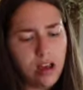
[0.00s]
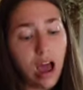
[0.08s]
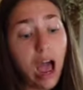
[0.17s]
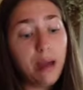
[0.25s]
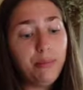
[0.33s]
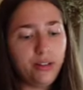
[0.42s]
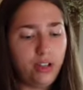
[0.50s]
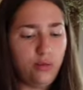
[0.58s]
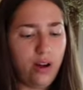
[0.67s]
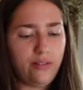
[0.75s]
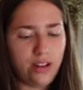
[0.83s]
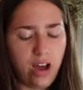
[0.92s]
I put 2
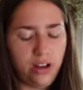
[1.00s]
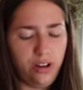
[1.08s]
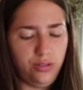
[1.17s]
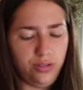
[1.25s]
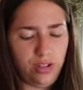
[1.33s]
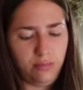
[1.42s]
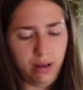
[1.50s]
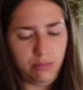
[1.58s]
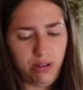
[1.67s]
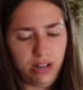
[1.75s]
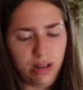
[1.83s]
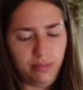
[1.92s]
avocados in my
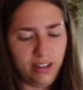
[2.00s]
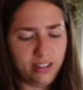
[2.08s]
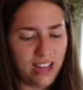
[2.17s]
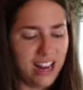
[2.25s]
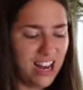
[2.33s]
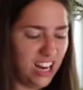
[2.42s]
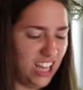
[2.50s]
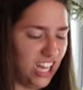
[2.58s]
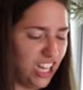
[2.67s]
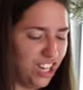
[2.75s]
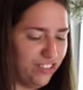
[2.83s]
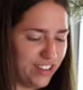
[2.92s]
bean dip because I
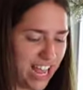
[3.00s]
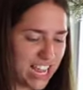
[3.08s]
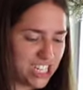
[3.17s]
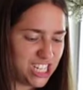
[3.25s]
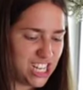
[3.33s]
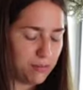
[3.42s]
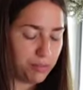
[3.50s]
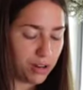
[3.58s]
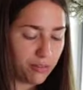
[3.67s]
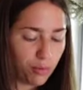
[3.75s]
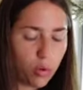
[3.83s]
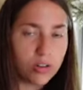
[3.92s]
love that shit. But
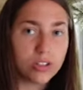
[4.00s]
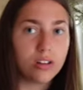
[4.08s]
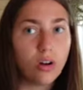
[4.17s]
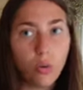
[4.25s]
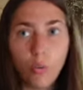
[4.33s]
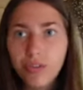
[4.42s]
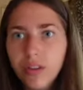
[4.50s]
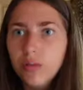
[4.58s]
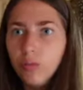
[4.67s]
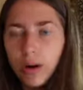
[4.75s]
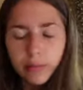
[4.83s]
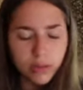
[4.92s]
of course,
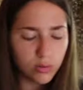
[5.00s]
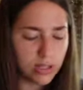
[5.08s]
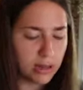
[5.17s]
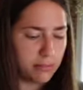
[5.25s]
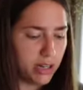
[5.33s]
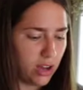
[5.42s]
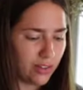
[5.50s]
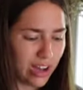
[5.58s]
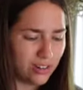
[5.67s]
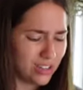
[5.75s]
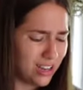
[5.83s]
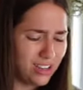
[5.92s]
Wegmans only had mini
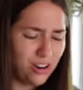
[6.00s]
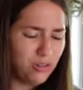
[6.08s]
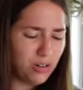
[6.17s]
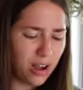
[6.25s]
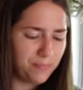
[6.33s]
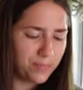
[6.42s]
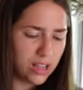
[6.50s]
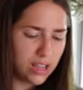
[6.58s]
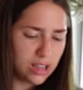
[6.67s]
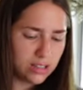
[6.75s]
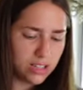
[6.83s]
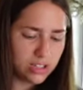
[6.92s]
avocados. You know,
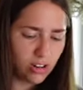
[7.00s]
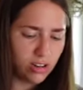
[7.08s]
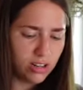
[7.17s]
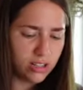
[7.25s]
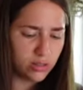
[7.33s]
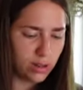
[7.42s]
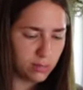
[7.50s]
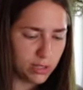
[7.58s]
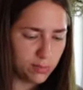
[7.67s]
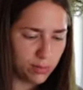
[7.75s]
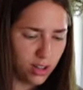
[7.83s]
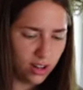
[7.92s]
this started as a
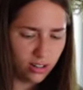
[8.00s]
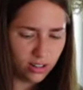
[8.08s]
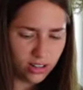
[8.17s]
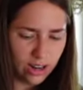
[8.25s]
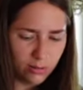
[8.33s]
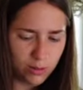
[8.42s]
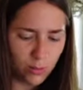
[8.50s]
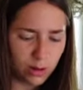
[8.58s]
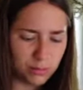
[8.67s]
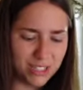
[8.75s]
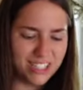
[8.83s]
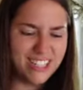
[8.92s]
Wegmans plug, and now it's a
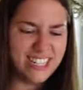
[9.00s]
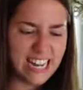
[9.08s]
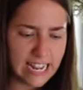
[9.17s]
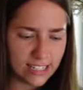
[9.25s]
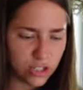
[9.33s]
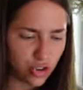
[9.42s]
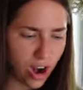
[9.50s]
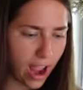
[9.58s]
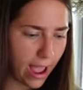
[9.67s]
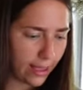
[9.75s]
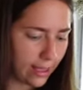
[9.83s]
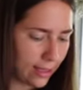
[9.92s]
Wegmans diss
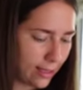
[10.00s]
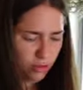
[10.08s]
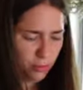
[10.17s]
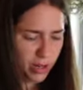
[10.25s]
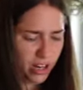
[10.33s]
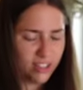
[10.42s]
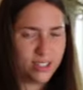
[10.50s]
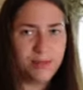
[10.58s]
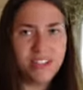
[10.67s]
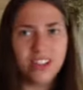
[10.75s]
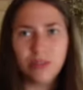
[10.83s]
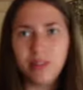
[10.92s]
track. Oh my god,
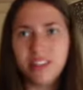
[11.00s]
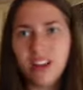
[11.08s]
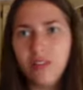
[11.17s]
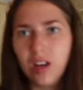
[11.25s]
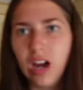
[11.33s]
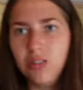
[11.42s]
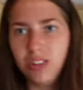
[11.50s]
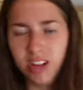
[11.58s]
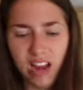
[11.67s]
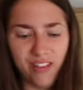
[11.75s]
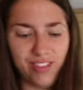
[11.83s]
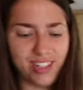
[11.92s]
something tells me this avocado is
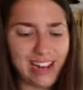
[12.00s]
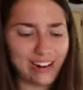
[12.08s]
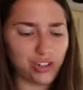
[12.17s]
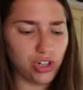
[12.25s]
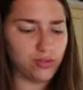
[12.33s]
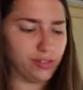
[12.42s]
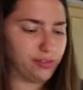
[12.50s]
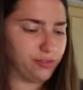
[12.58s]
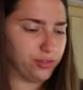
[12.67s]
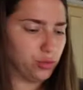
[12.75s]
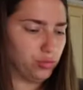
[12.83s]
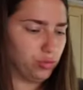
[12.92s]
gonna have the texture of a
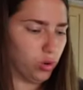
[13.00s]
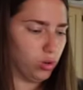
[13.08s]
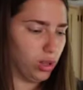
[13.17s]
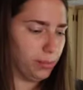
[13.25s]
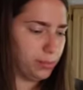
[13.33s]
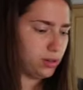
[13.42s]
fruit roll-up.